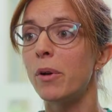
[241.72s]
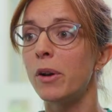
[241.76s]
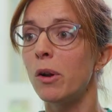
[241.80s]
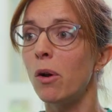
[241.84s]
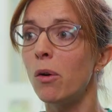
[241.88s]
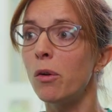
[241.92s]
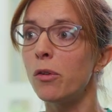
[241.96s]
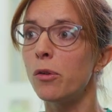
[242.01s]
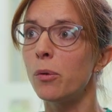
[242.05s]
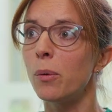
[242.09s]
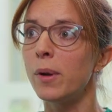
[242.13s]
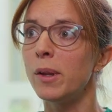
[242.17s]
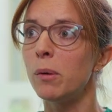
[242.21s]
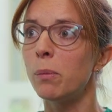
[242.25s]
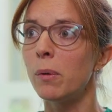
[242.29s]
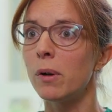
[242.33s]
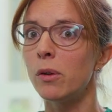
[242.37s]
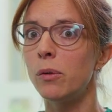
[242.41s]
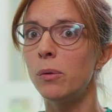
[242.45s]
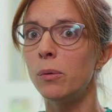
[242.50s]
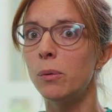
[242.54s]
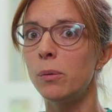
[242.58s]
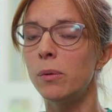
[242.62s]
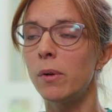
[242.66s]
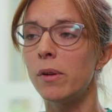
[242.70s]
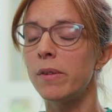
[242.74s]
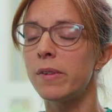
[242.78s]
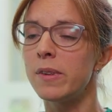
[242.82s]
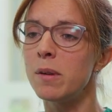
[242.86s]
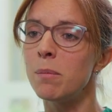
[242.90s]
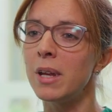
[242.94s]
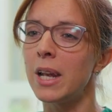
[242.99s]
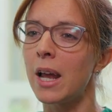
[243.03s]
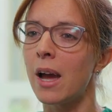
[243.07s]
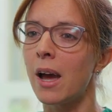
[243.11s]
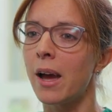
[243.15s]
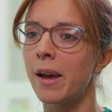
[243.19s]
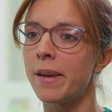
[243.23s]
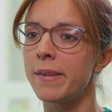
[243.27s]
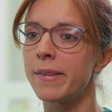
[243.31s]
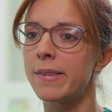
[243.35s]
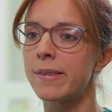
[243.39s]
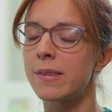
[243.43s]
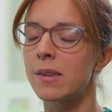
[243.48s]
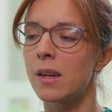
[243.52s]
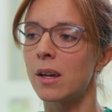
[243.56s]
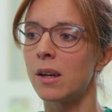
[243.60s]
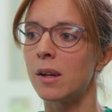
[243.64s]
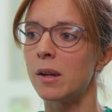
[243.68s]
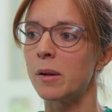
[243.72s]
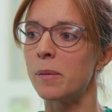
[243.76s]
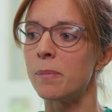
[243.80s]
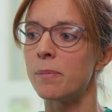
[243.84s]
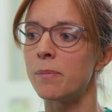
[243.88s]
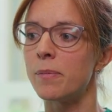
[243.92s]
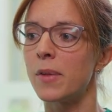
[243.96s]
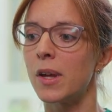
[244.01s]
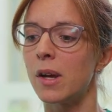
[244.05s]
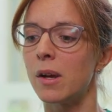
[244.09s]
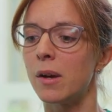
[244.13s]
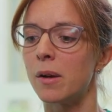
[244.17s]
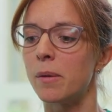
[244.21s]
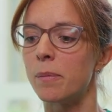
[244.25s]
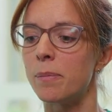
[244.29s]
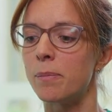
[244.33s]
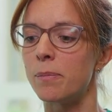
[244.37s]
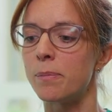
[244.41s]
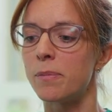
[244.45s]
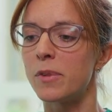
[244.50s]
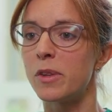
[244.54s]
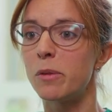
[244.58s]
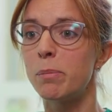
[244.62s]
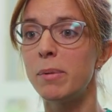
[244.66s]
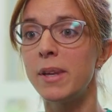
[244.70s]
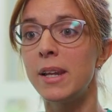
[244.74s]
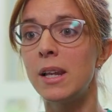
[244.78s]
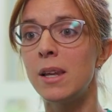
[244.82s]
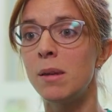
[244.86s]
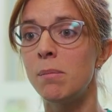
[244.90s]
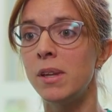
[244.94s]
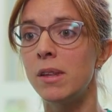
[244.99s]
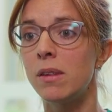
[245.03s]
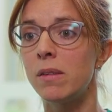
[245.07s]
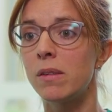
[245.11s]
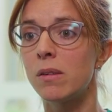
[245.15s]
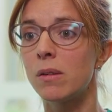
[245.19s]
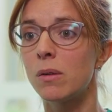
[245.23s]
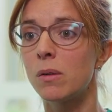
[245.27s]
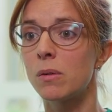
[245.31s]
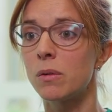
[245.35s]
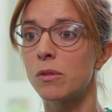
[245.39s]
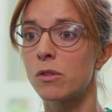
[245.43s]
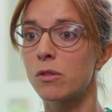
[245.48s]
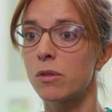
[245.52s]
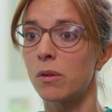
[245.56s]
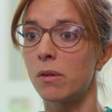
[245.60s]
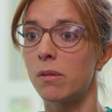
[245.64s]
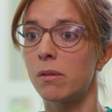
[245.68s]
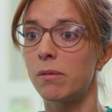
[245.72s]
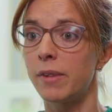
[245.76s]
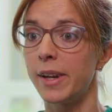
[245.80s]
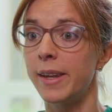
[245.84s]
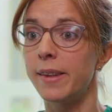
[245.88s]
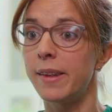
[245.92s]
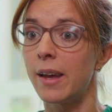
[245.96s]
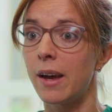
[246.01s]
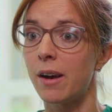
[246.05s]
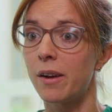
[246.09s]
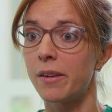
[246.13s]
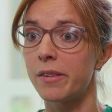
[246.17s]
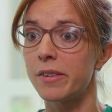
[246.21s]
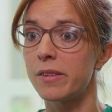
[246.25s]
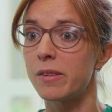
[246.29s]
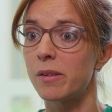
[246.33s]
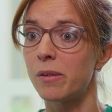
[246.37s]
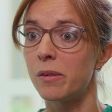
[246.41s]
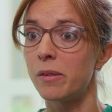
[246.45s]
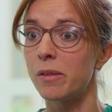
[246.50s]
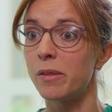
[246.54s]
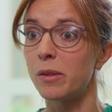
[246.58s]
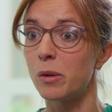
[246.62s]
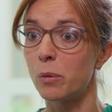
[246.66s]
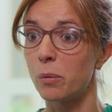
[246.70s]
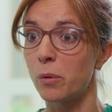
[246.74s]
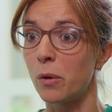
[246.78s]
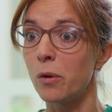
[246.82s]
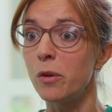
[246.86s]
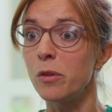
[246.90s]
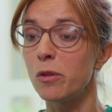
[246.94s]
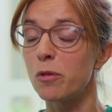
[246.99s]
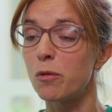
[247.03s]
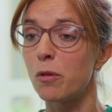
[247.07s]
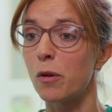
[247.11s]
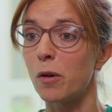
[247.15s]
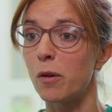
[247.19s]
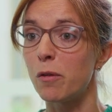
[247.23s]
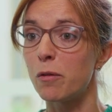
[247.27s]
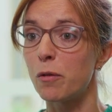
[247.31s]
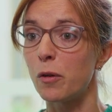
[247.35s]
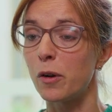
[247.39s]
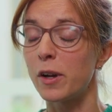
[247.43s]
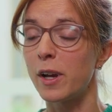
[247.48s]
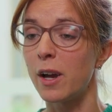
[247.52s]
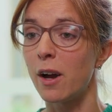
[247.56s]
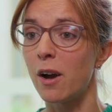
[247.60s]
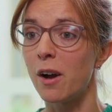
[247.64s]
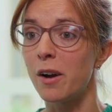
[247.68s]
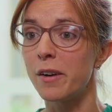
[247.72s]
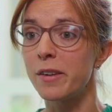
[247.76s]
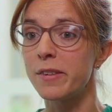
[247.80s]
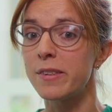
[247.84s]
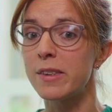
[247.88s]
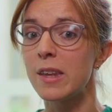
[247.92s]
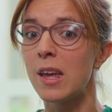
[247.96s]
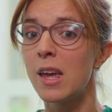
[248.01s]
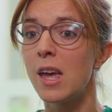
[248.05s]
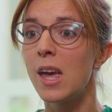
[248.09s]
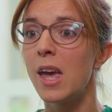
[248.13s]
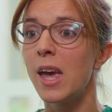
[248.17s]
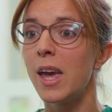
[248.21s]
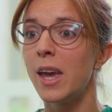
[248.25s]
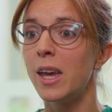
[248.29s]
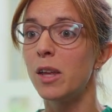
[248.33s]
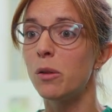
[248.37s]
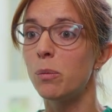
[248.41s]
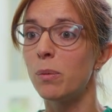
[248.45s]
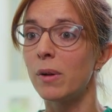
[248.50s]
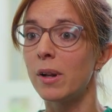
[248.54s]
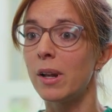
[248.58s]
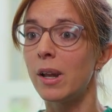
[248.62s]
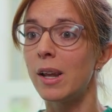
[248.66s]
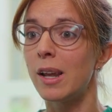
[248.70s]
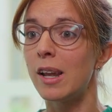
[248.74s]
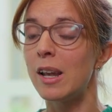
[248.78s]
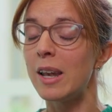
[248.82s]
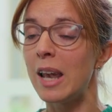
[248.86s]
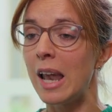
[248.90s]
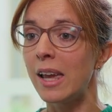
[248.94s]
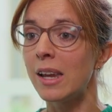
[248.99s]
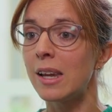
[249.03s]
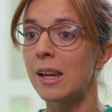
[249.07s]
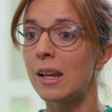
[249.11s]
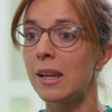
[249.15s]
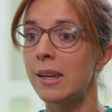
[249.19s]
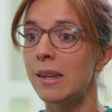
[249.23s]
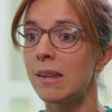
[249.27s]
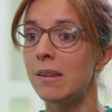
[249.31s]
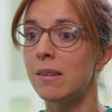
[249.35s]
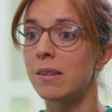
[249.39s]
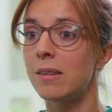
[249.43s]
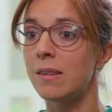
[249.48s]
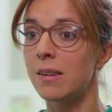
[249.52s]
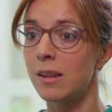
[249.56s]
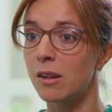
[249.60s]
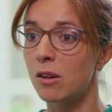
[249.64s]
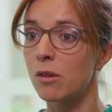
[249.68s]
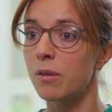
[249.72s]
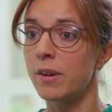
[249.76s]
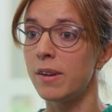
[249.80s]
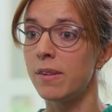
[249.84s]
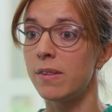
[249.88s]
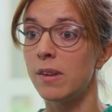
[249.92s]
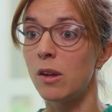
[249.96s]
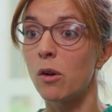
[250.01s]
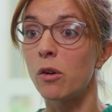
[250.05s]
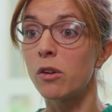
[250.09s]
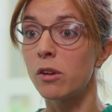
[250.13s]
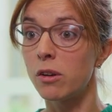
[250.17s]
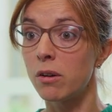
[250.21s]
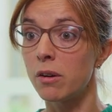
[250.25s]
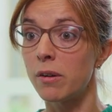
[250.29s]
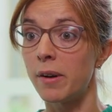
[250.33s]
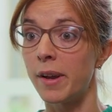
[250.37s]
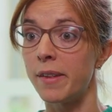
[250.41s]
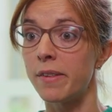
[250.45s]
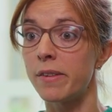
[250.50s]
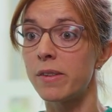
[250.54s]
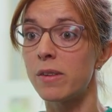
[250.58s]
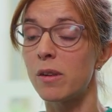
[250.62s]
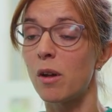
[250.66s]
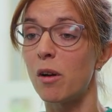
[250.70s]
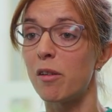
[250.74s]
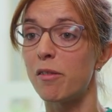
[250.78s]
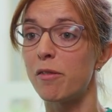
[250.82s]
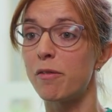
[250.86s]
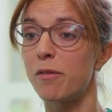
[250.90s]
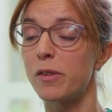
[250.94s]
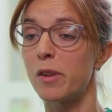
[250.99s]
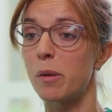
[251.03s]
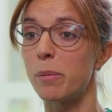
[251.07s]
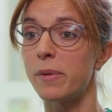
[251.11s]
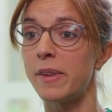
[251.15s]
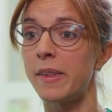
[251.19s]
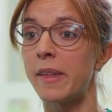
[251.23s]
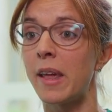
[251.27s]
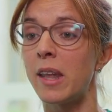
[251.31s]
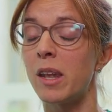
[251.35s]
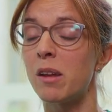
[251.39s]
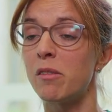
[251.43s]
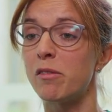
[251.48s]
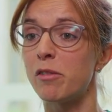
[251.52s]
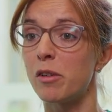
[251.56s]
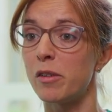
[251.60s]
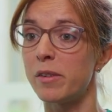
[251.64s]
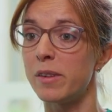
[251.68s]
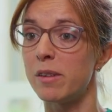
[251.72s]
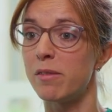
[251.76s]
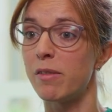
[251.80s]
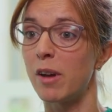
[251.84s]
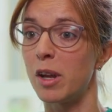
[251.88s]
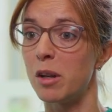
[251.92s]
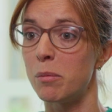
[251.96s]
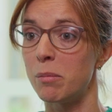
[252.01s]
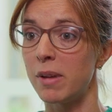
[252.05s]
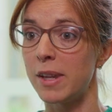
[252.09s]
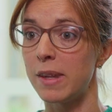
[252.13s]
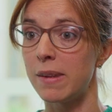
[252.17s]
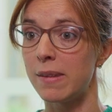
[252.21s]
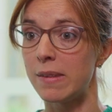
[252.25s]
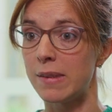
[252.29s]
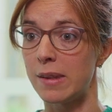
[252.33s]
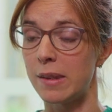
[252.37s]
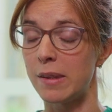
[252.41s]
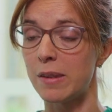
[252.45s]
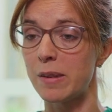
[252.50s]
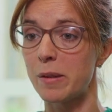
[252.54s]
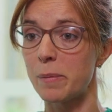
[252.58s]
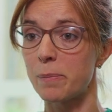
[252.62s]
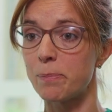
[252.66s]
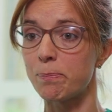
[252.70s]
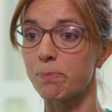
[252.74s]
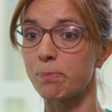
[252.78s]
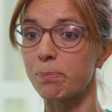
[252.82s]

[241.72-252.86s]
But also it will do similar as um, um, speed limit control radars on the roads for, for cars. It will likely decrease the occurrence of substandard and falsified medicines.